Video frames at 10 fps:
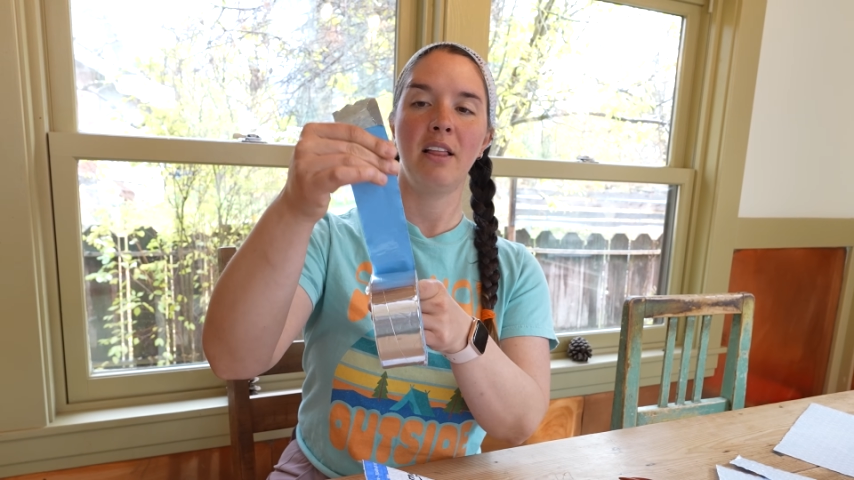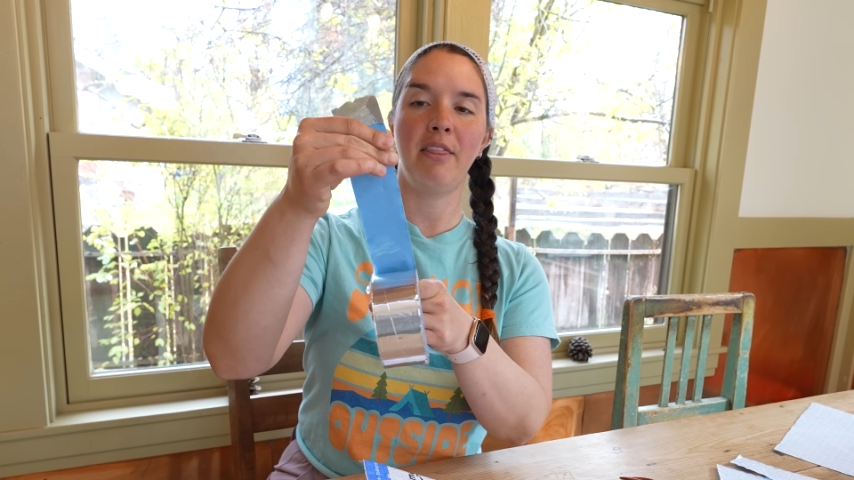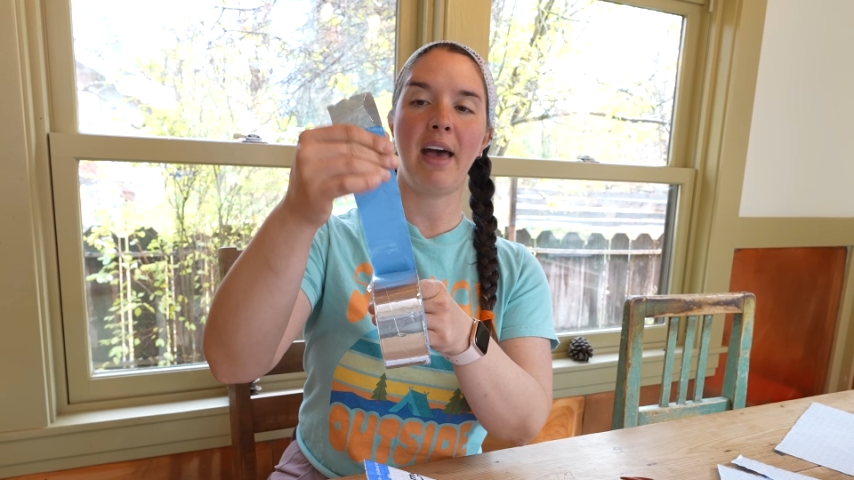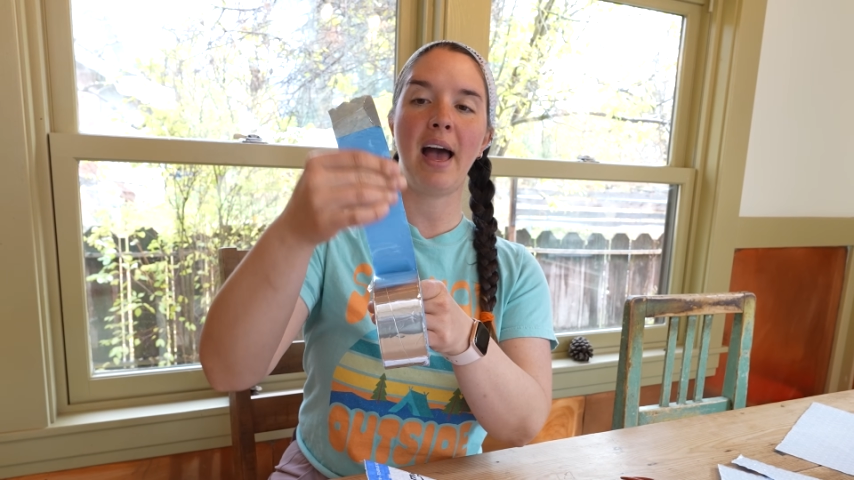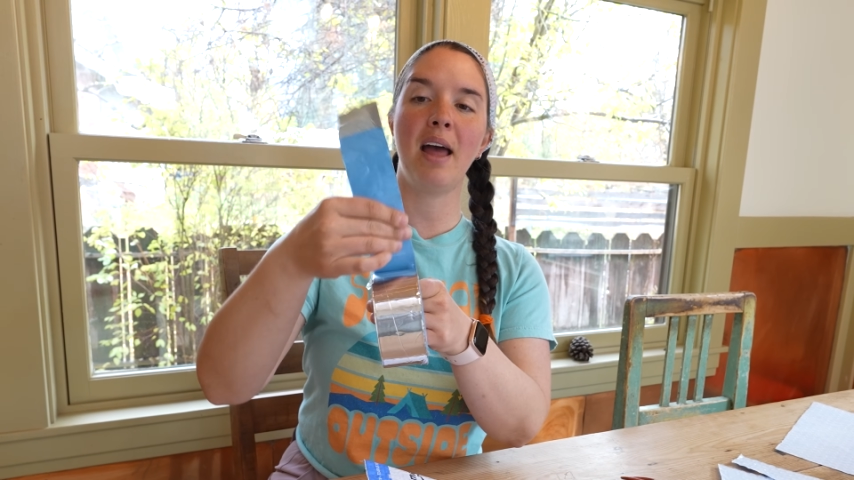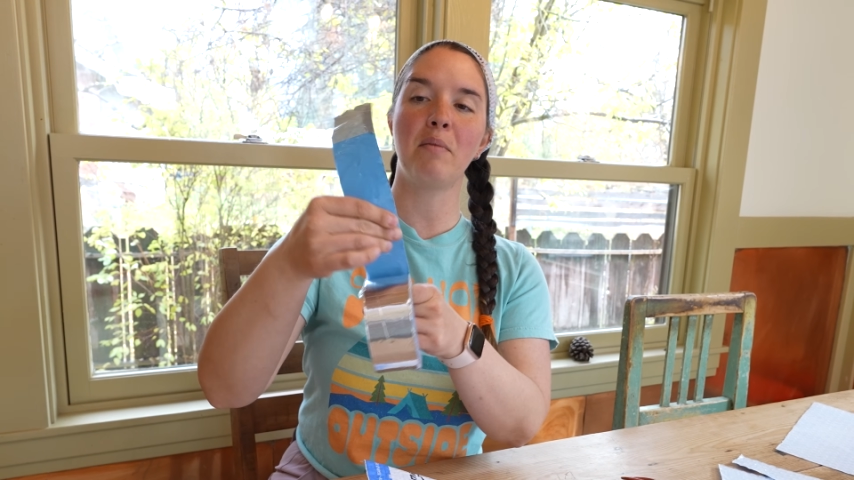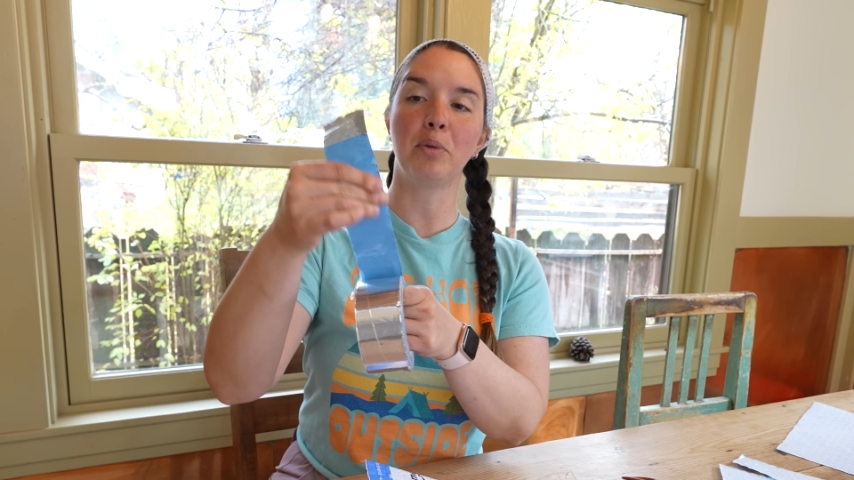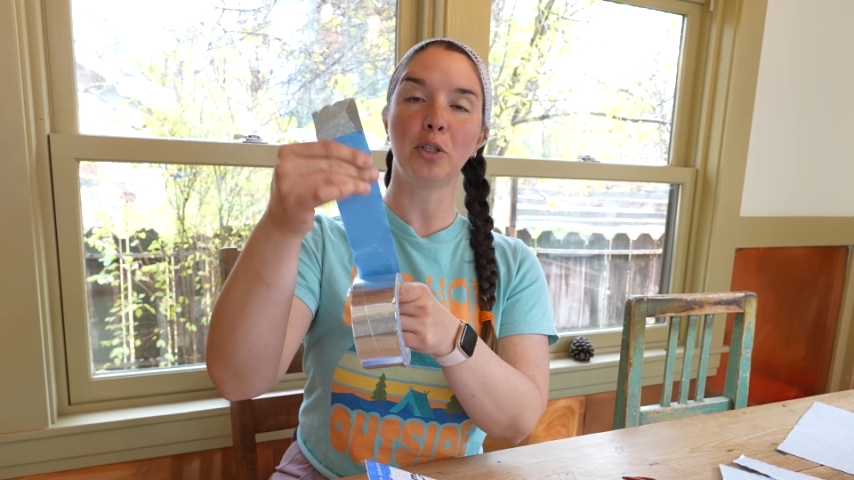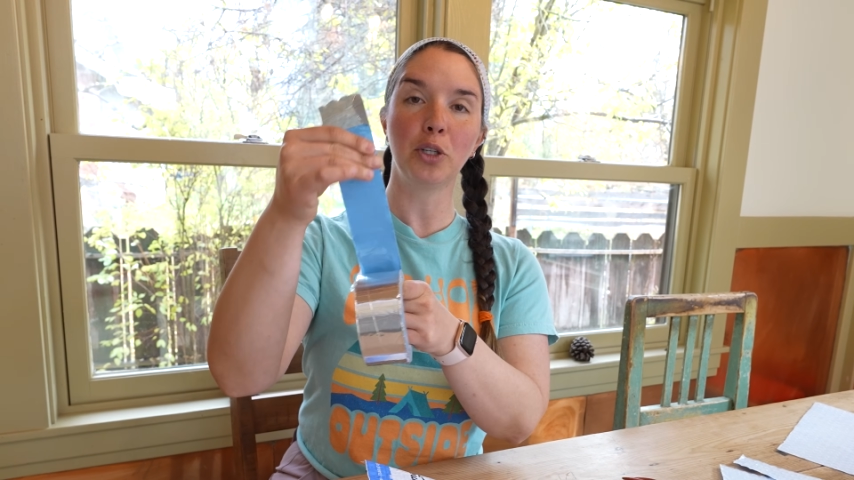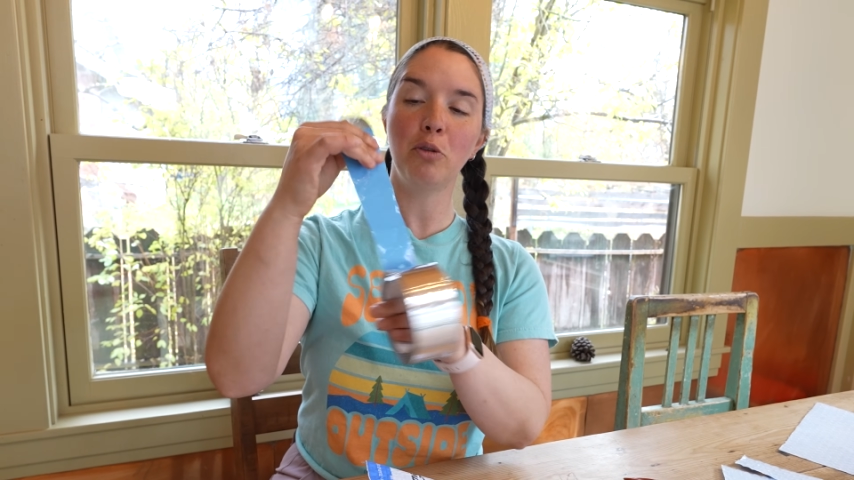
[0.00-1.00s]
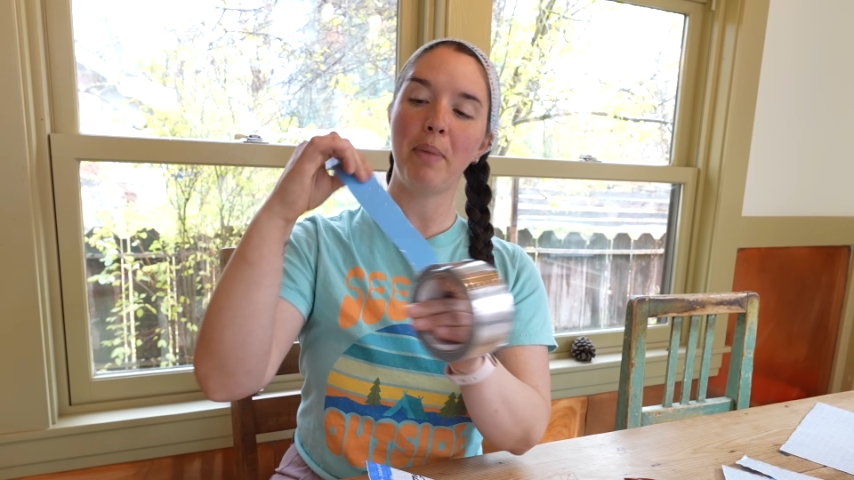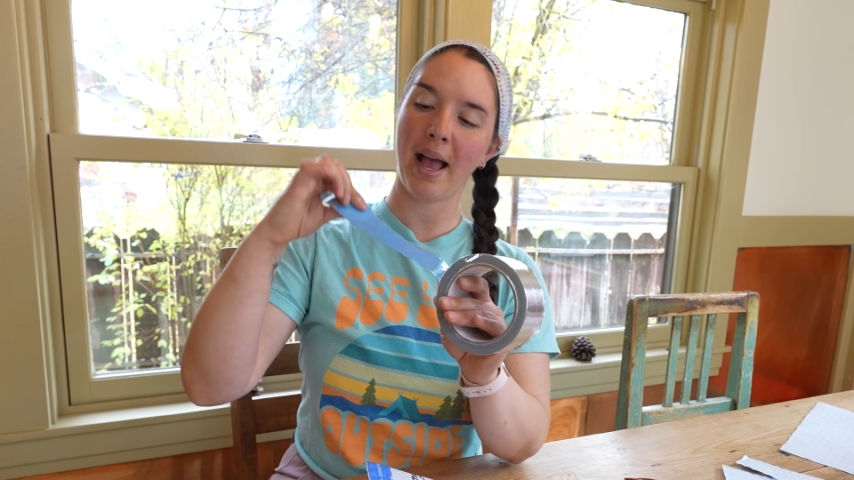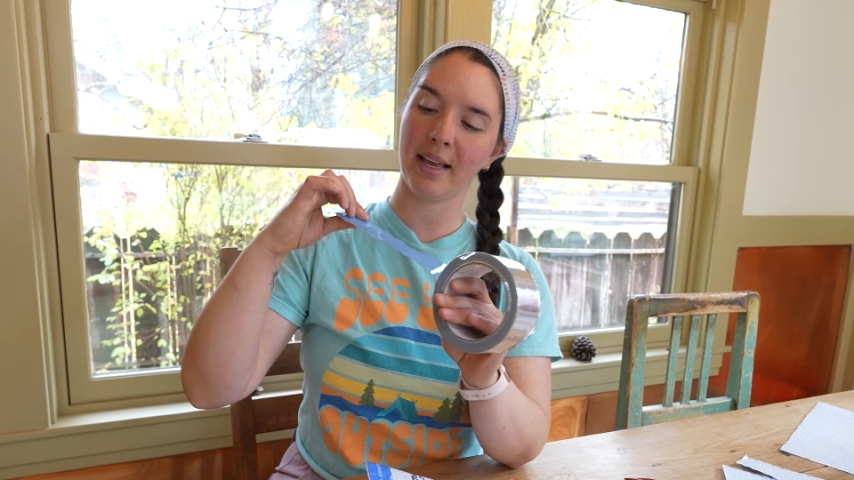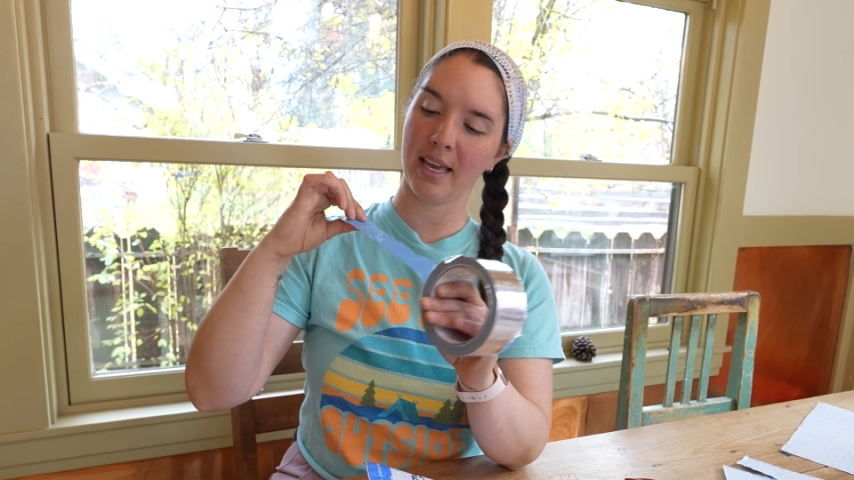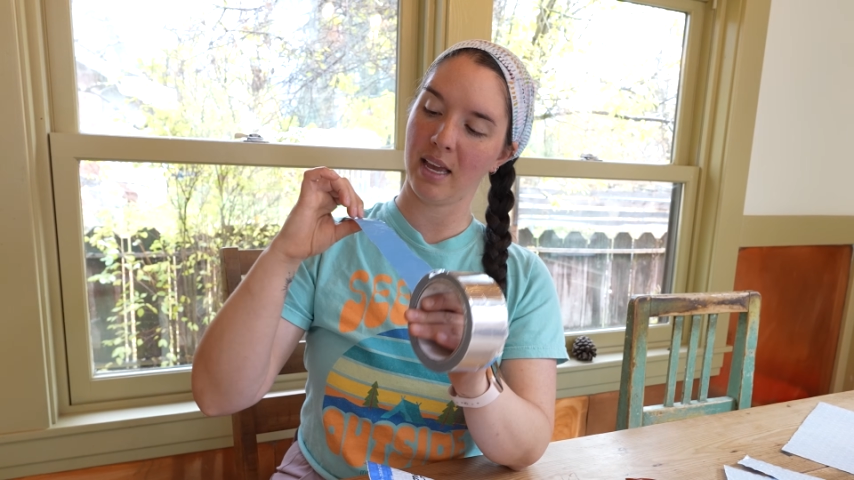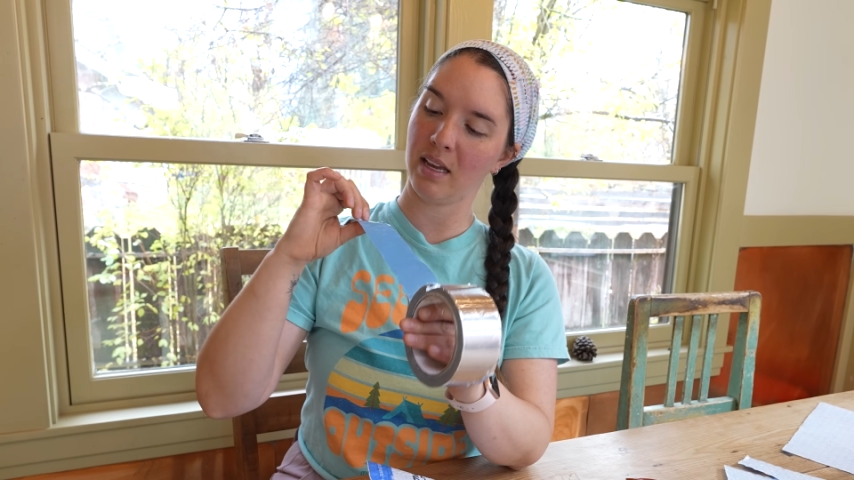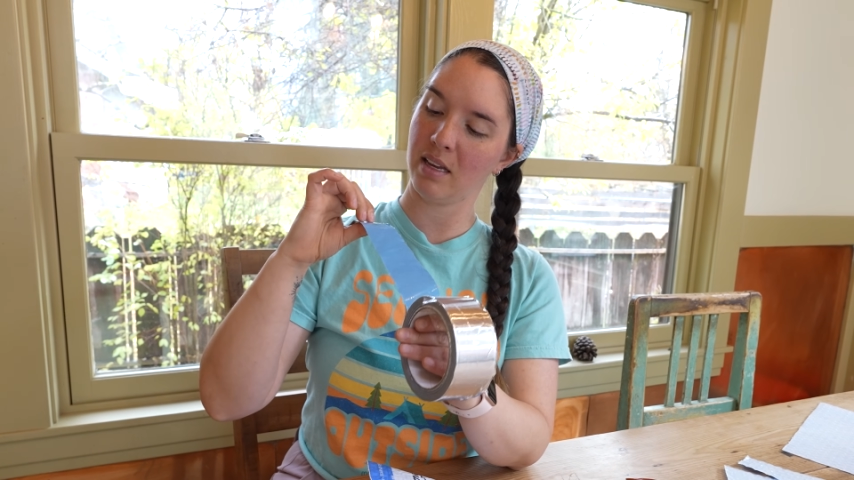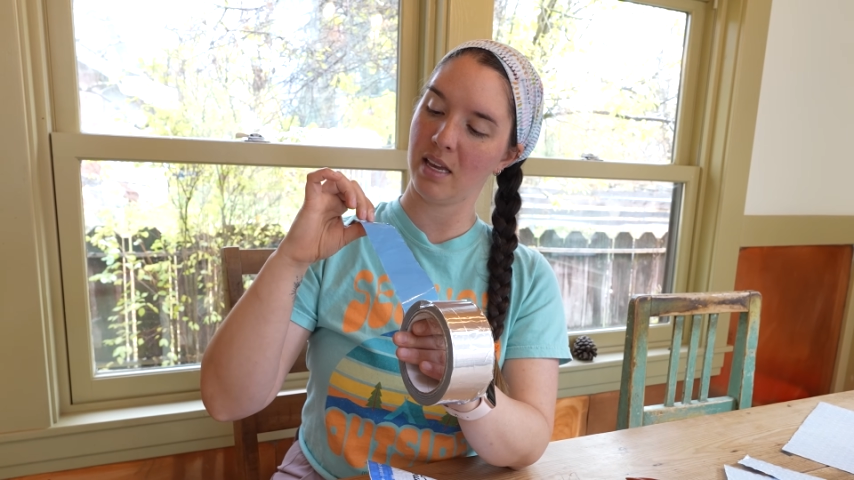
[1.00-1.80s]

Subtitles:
That blue backing